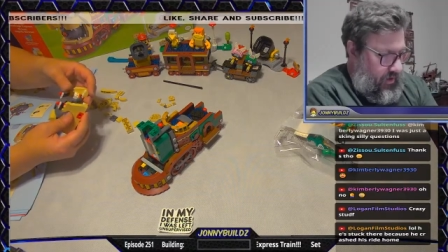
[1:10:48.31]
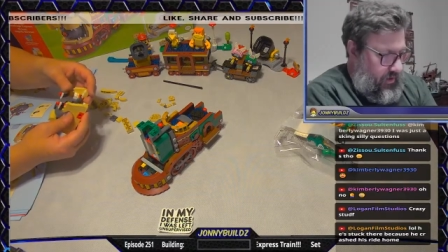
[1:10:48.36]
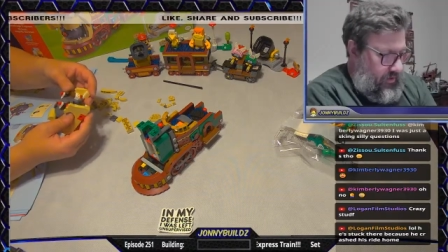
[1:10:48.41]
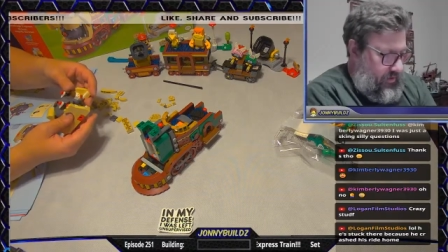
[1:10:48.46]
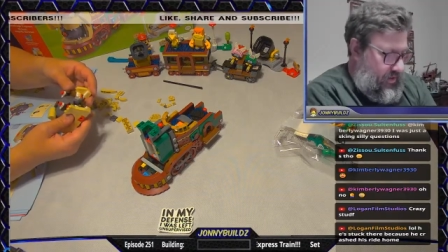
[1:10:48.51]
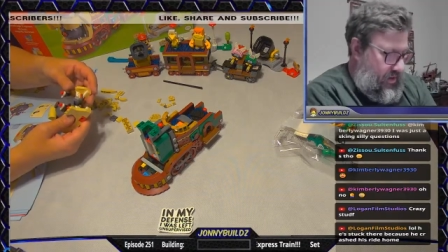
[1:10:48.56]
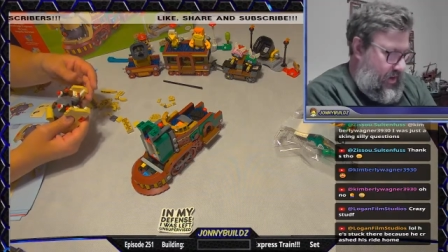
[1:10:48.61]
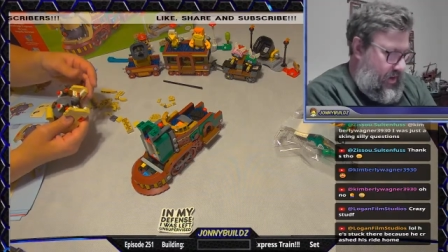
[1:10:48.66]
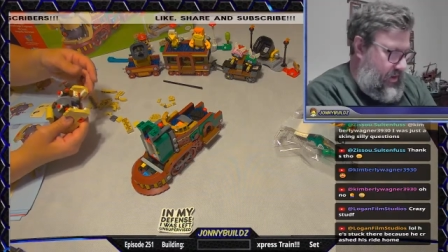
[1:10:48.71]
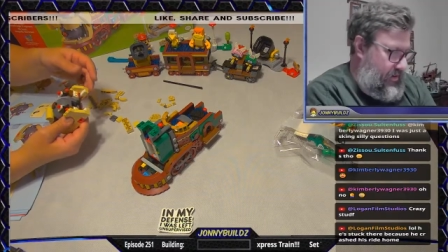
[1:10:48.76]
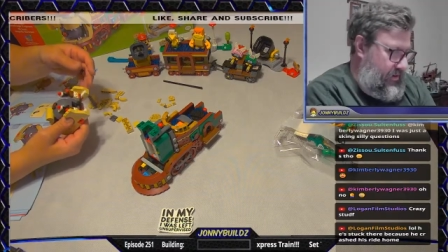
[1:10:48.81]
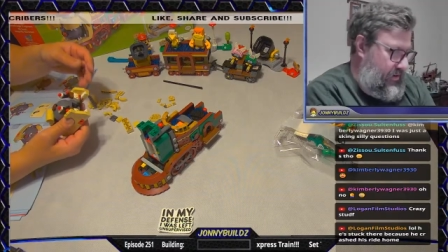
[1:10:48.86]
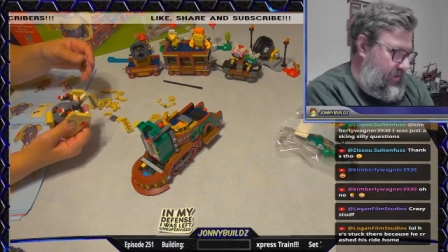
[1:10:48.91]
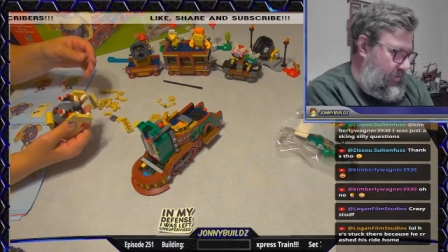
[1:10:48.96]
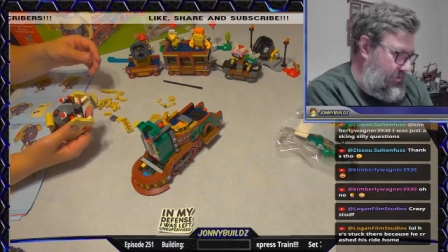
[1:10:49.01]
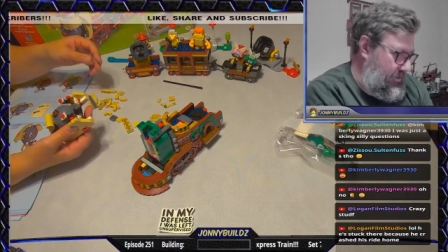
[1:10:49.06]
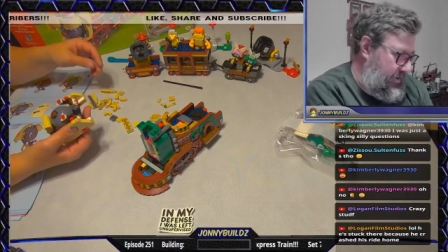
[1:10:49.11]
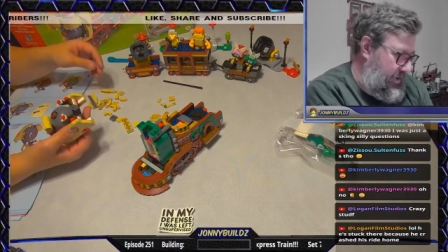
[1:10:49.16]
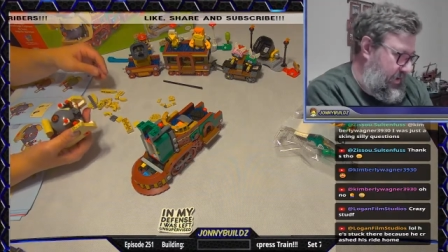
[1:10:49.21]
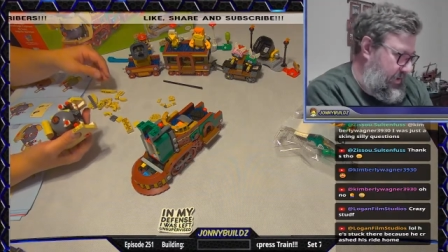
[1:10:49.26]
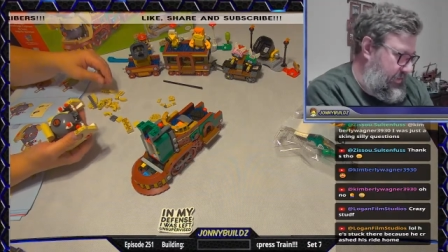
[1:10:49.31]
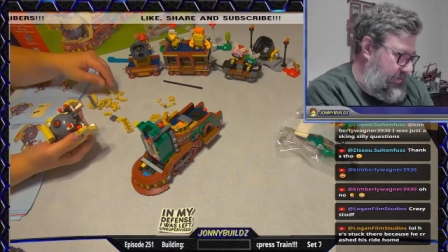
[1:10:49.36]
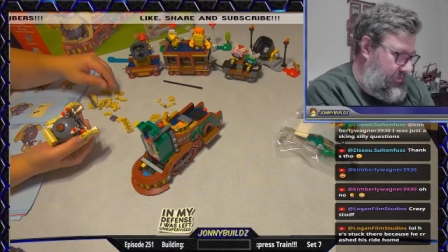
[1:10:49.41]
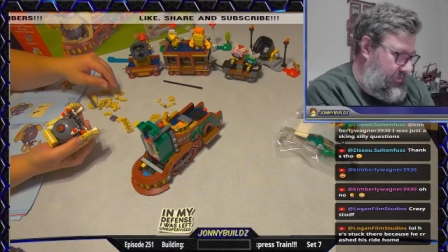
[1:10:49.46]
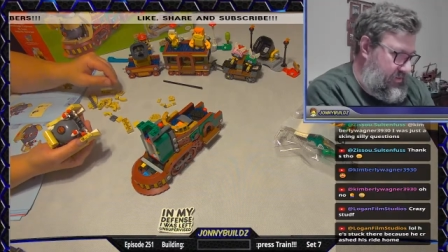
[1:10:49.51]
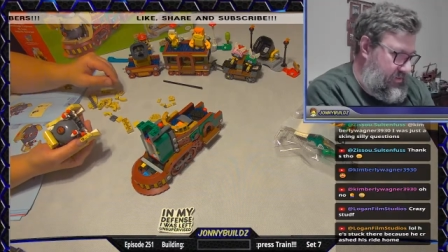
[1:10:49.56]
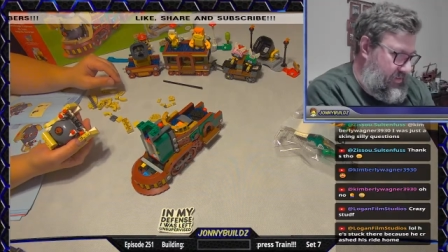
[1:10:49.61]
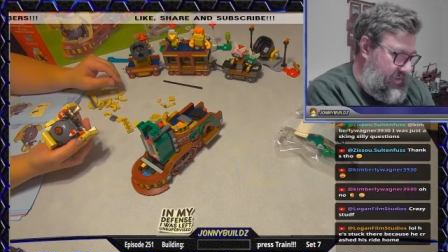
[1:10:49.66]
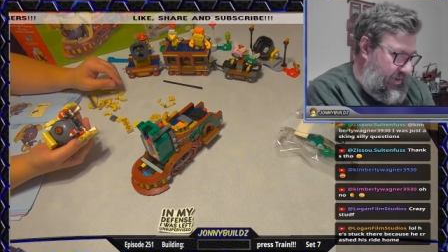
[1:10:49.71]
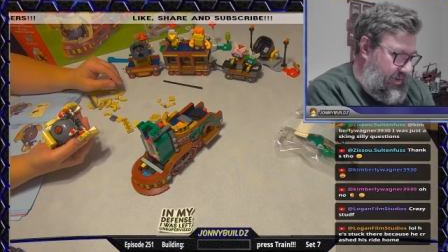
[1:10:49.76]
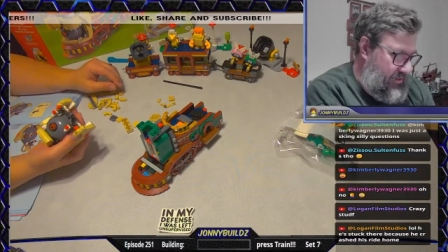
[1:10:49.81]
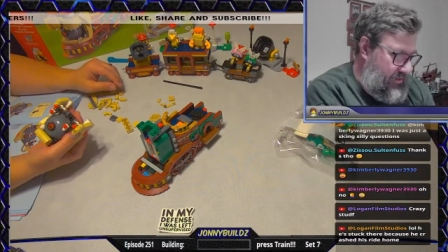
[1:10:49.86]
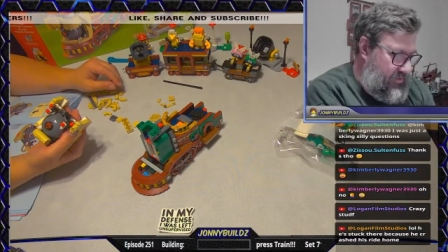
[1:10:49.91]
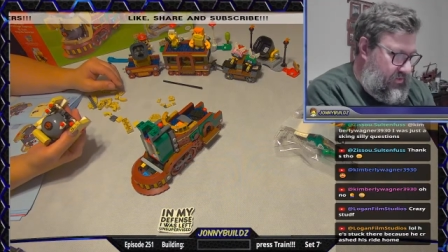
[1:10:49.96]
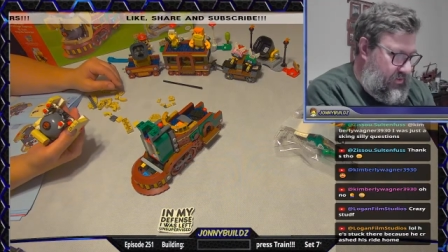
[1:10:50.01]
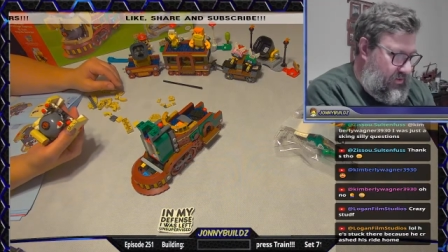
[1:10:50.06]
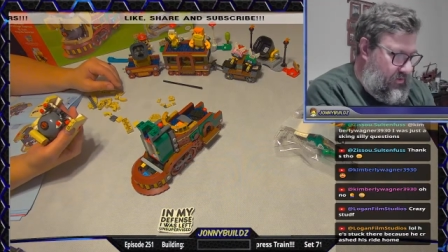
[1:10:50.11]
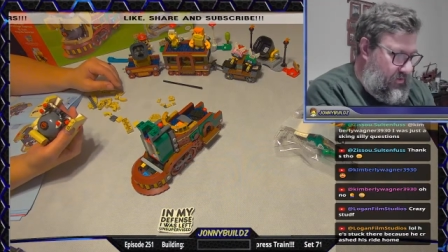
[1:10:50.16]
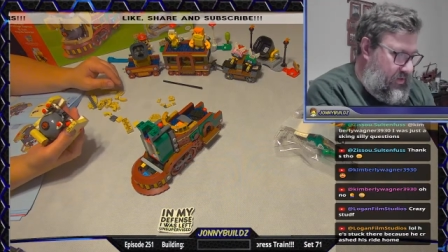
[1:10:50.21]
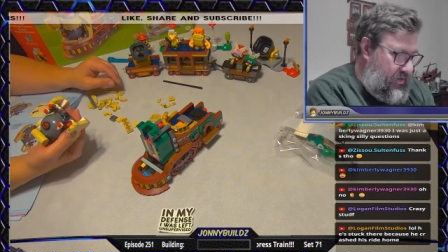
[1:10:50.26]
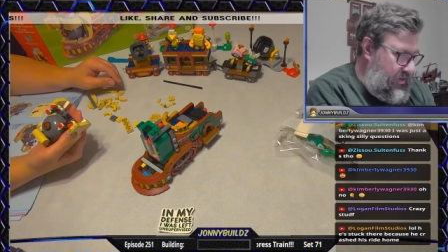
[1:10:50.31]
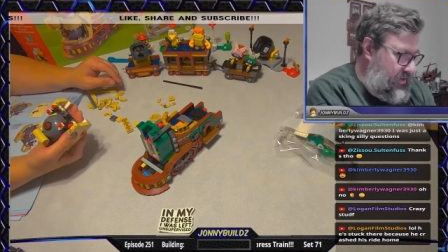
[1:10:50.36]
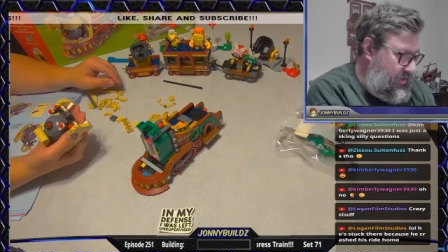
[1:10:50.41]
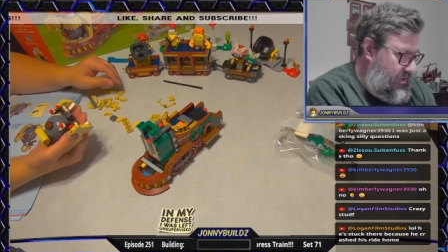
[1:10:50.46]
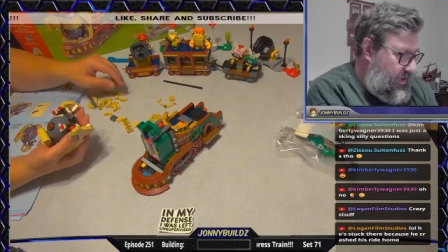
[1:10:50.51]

He had another guy that was there, so he